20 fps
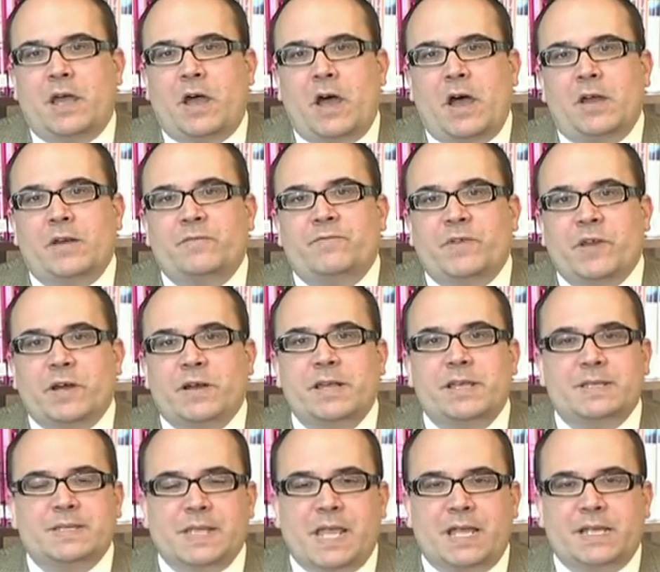on
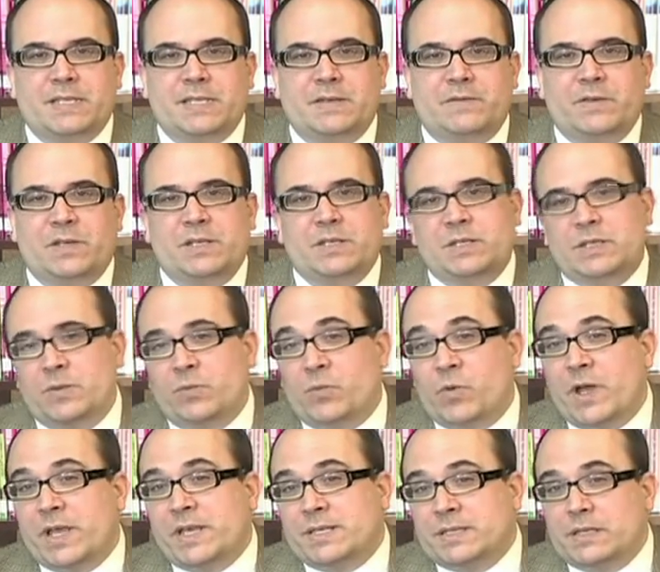various activities some
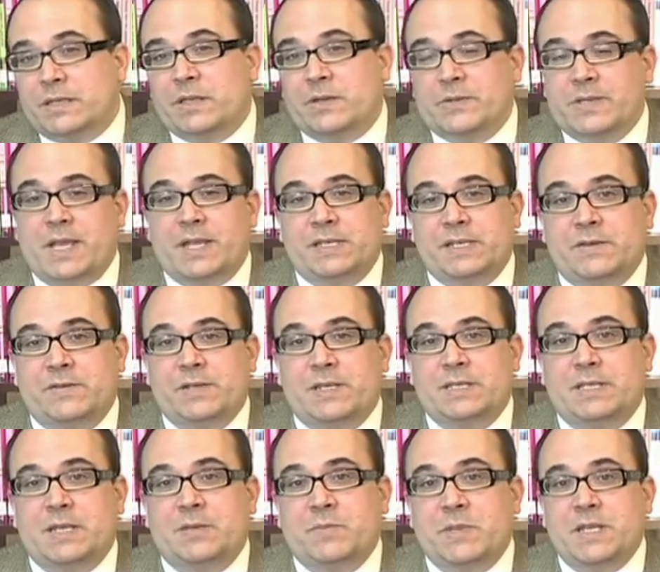ways that those activities
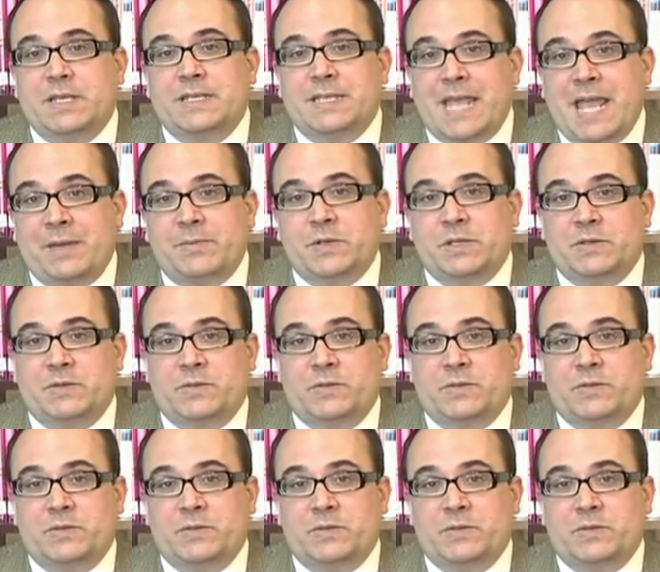can be adapted